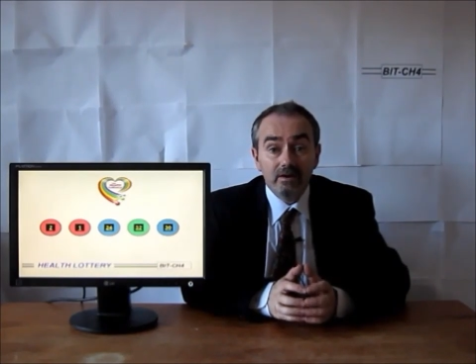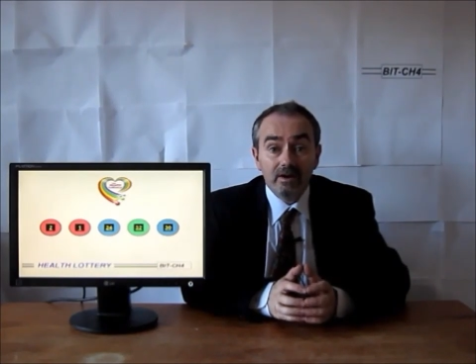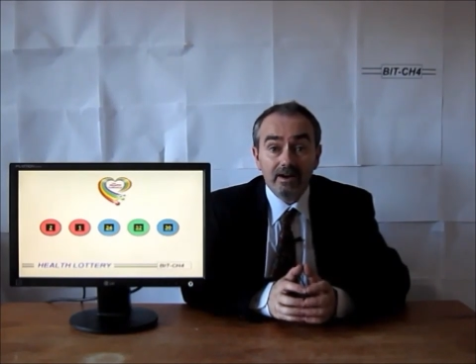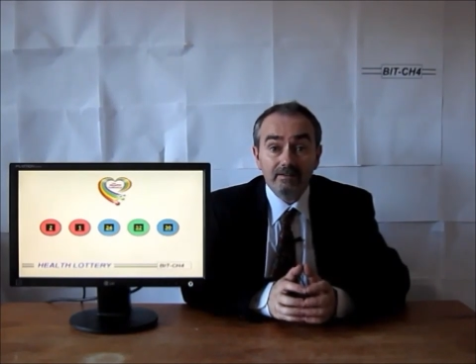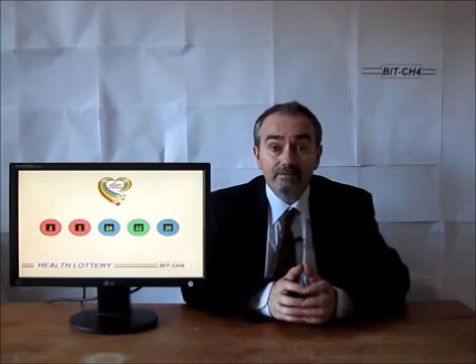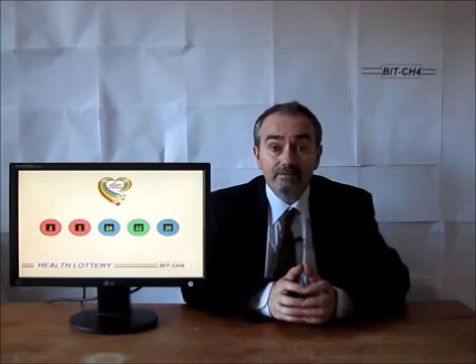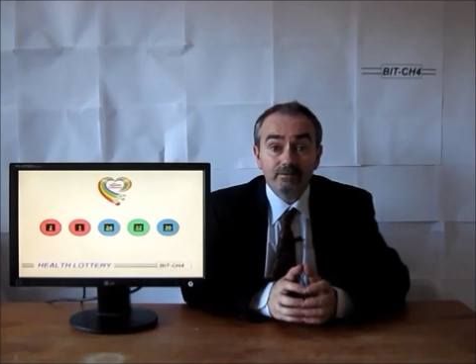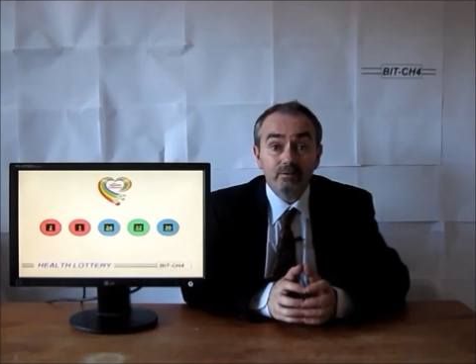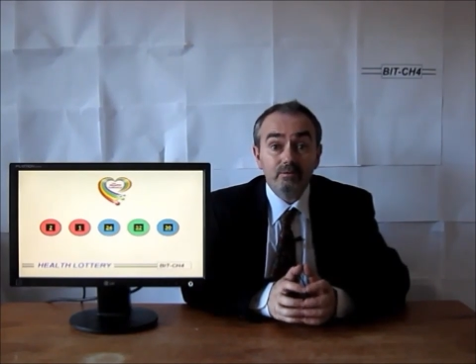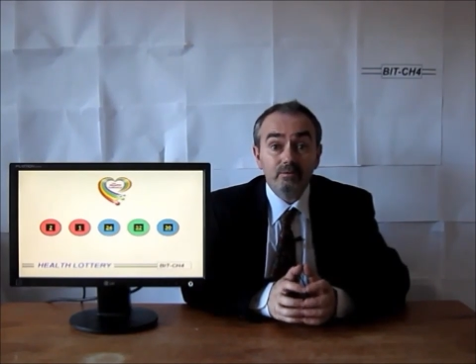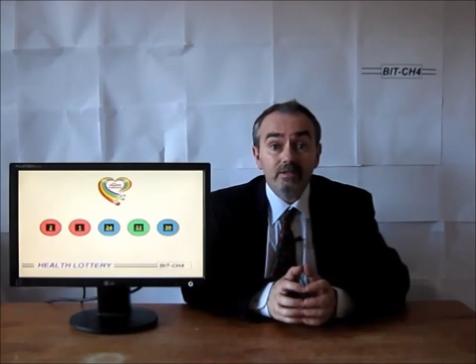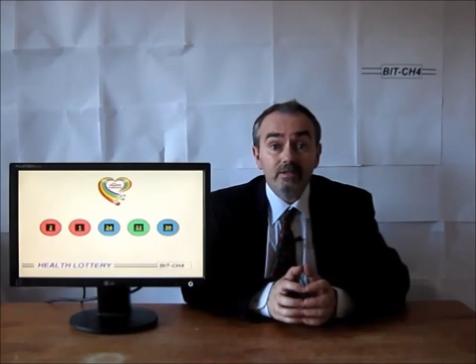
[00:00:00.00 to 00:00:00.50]

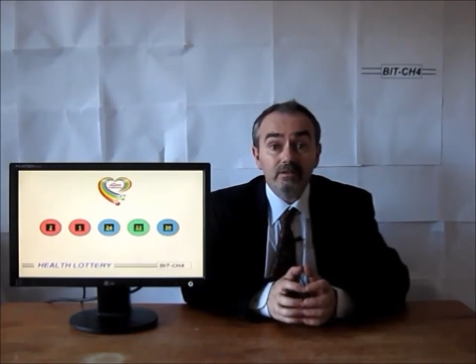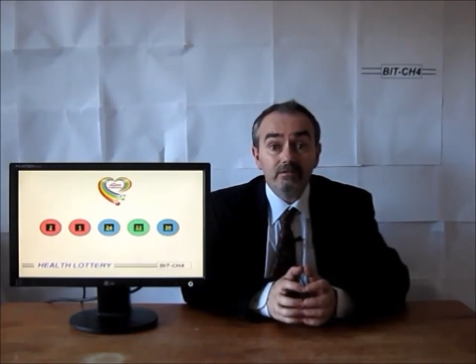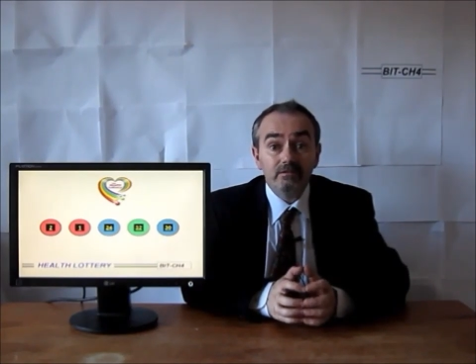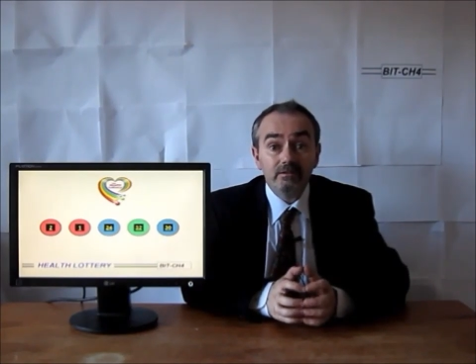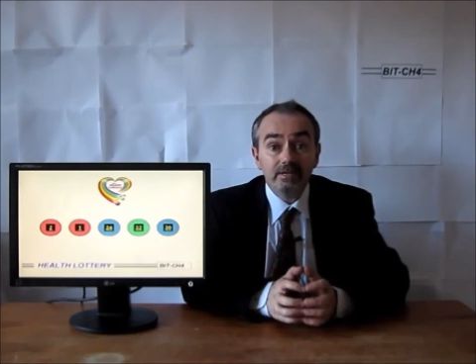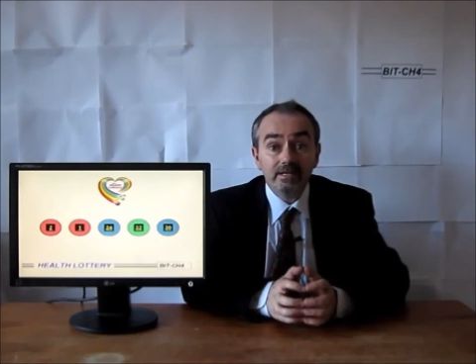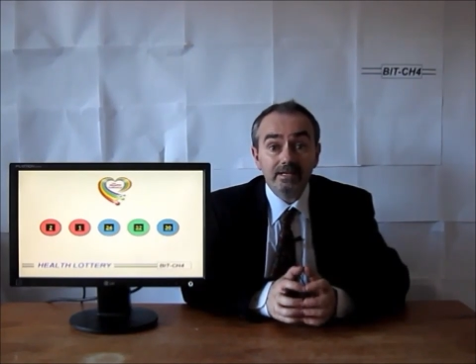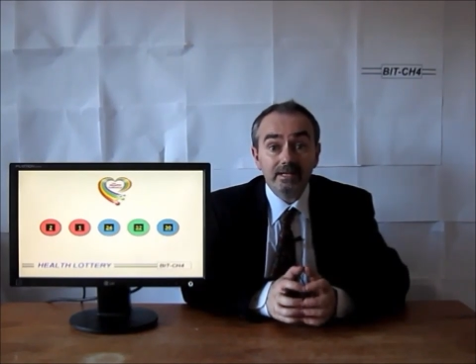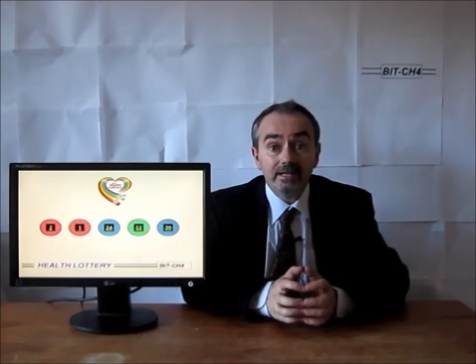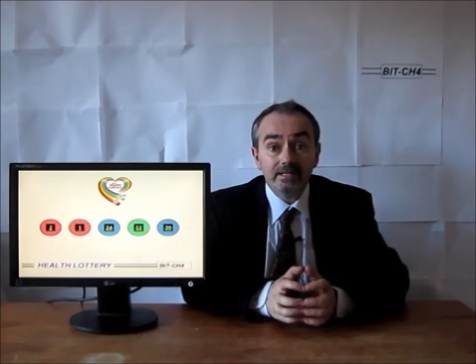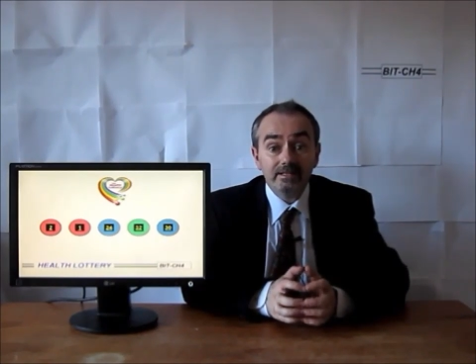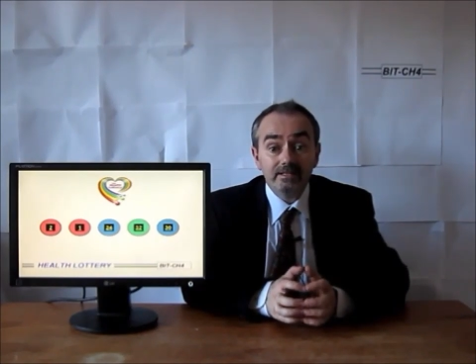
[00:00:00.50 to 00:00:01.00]
after only three
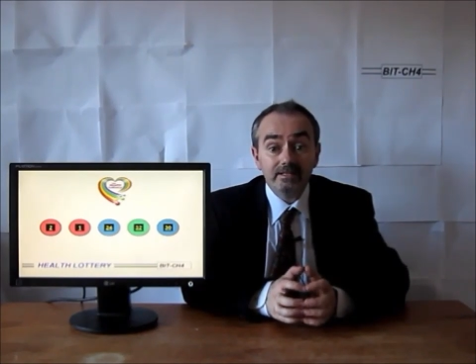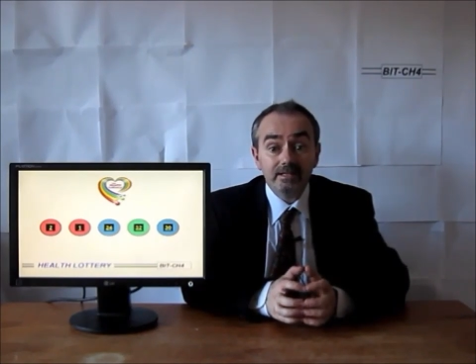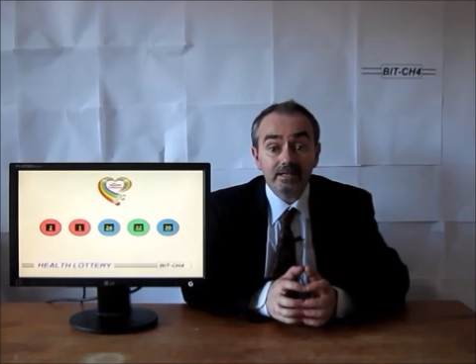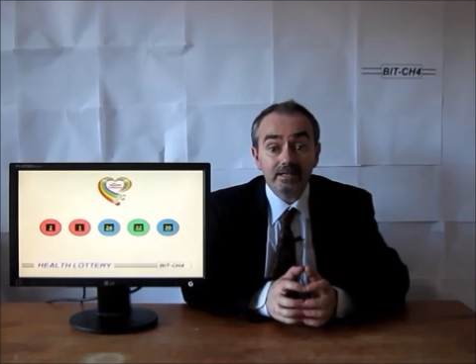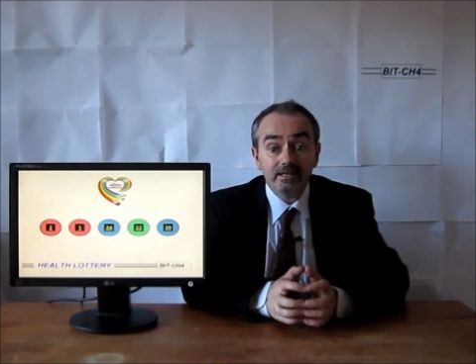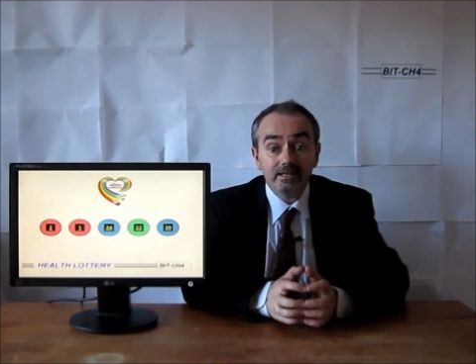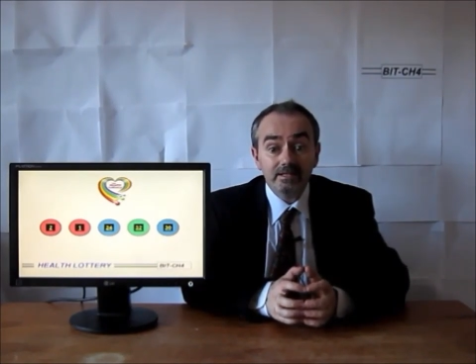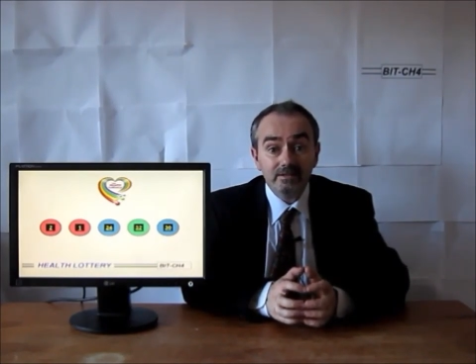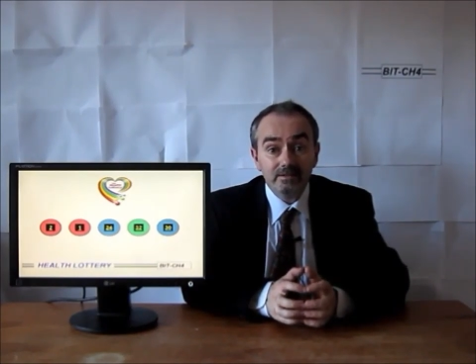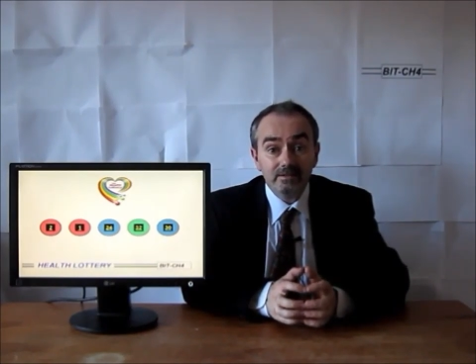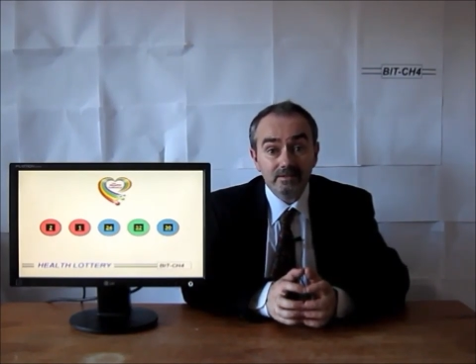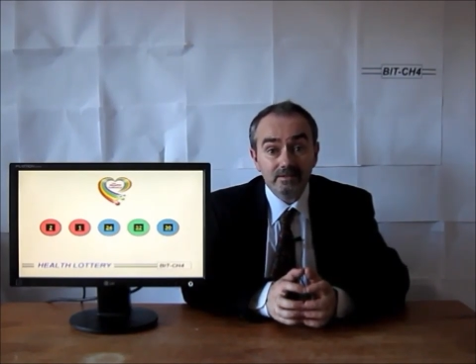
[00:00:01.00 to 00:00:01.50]

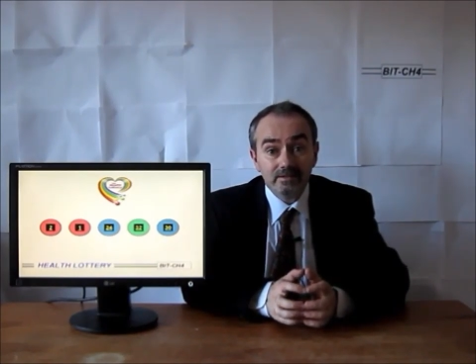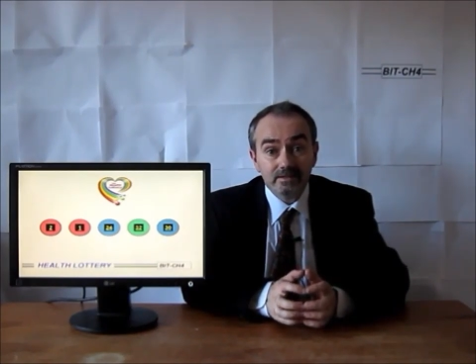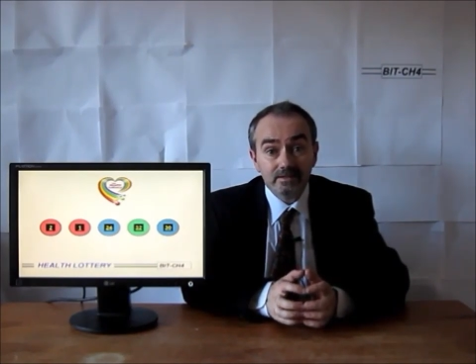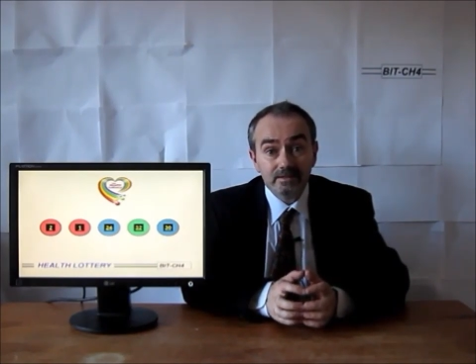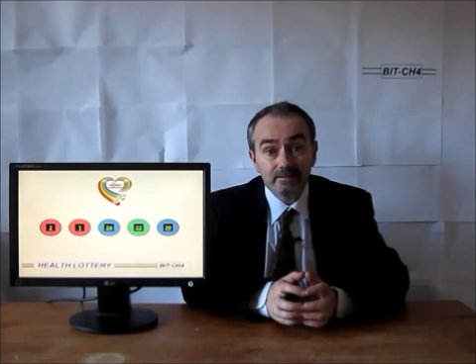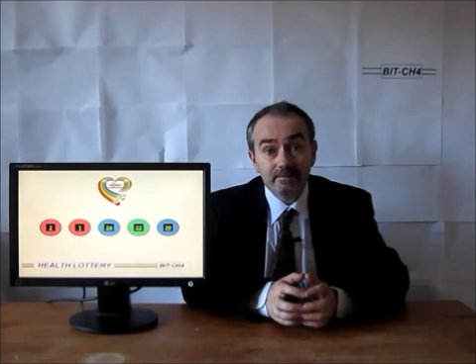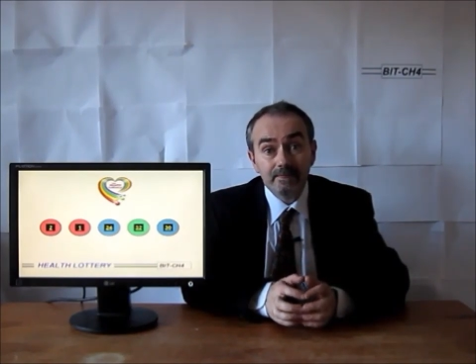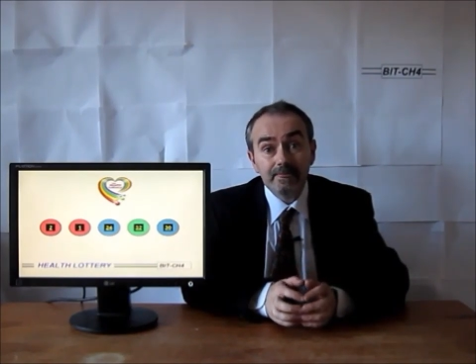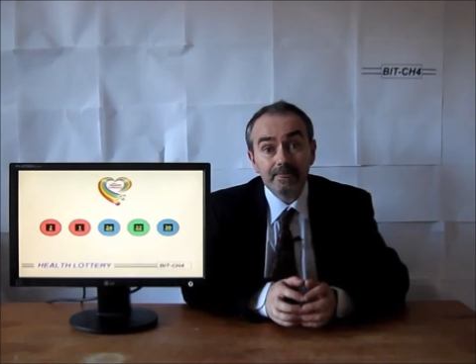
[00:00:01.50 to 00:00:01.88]
cancellations.